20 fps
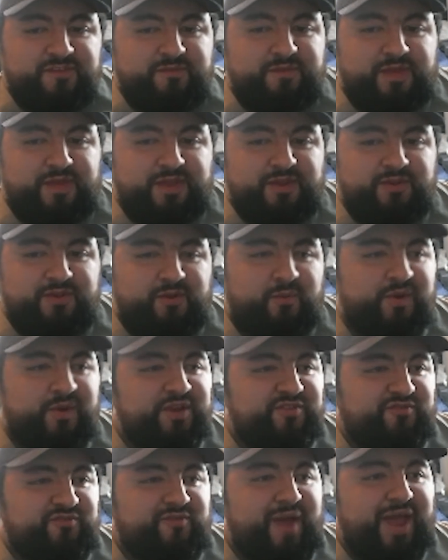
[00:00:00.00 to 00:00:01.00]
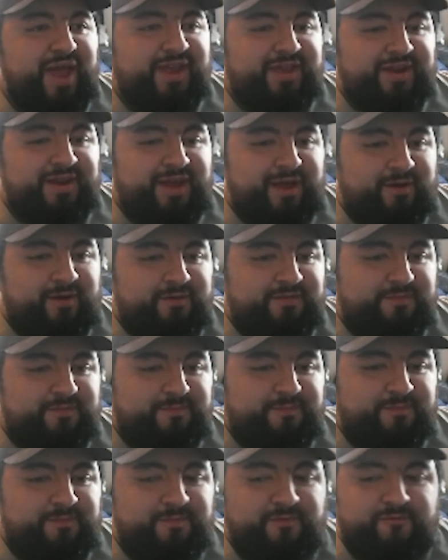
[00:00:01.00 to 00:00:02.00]
and you don't want to drag it out
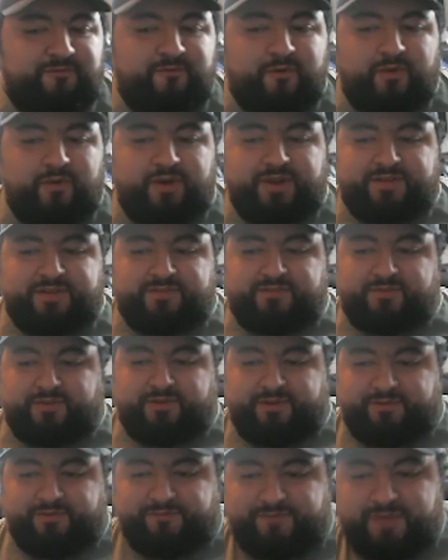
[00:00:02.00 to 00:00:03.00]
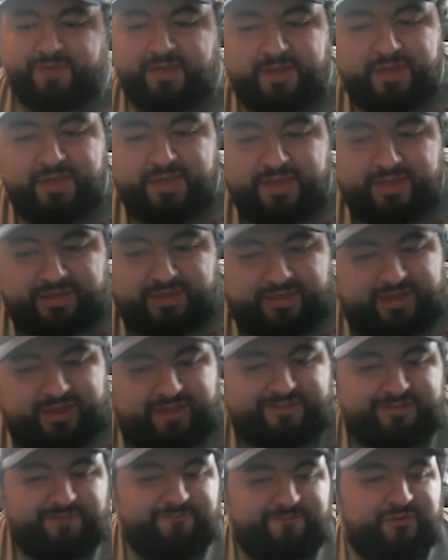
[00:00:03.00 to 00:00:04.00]
before it sort of
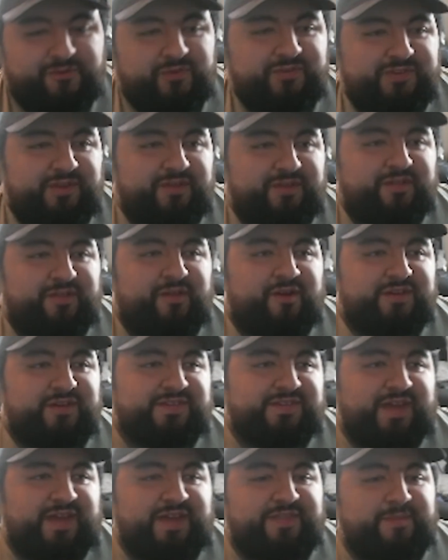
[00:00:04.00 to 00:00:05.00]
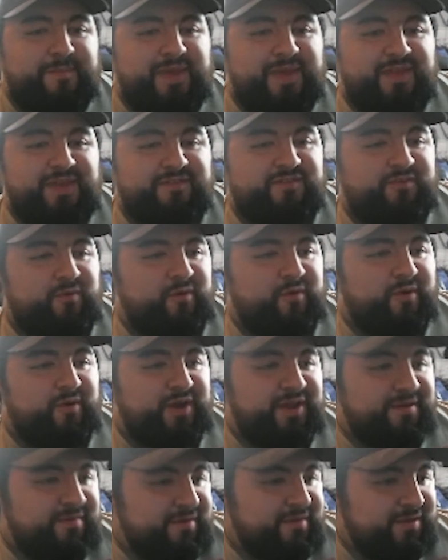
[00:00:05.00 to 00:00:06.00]
gets confusing alongside the main
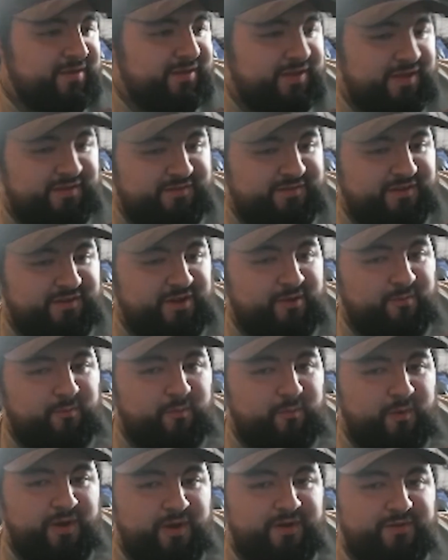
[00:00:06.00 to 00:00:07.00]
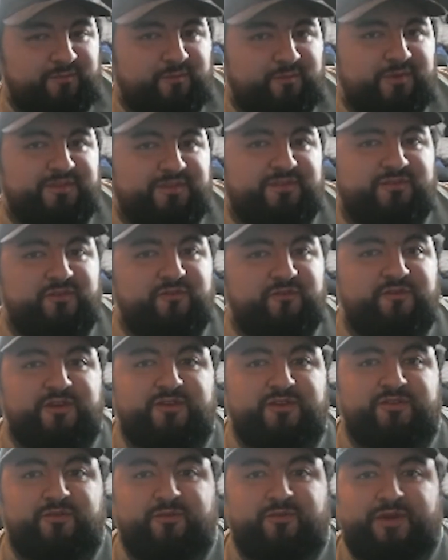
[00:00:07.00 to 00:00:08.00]
story. Because, you know, what does
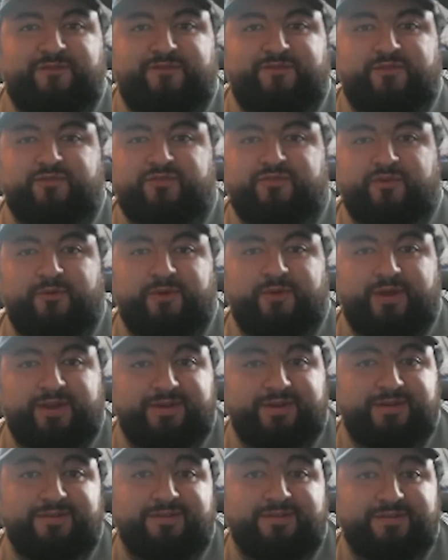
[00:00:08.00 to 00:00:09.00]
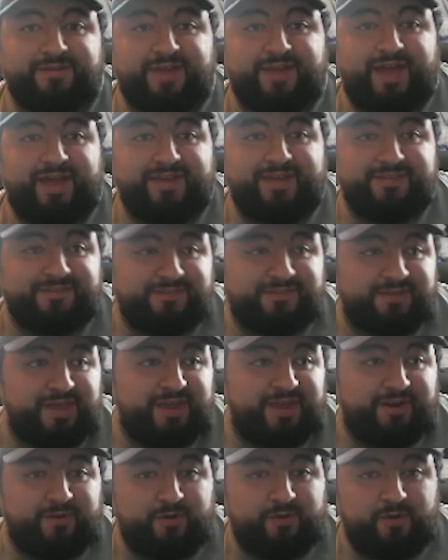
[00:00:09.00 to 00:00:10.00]
Yuffie do after Shonan dies
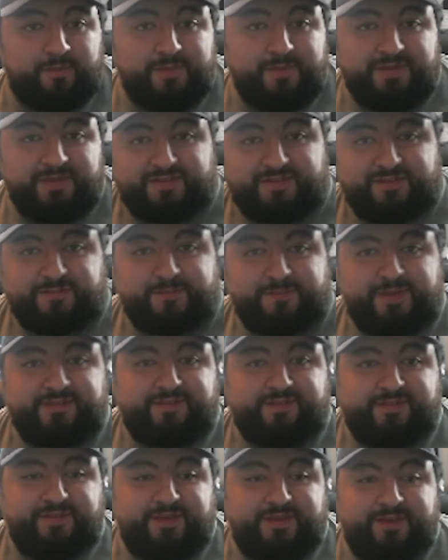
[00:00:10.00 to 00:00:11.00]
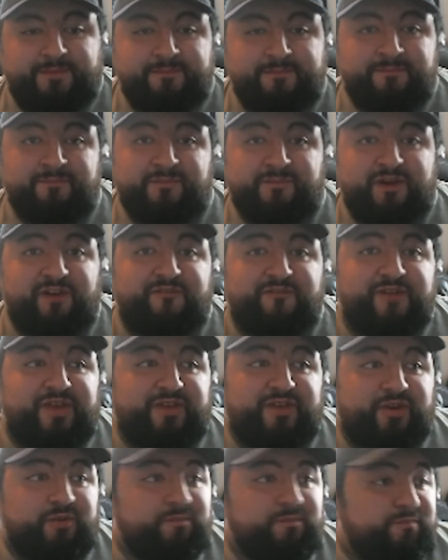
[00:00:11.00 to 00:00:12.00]
and her mission is basically a
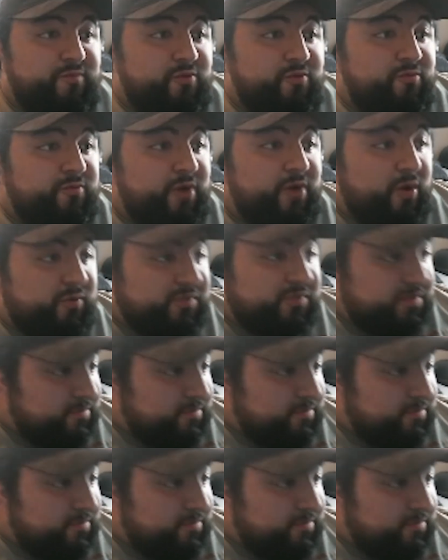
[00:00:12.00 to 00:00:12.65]
failure? Who knows?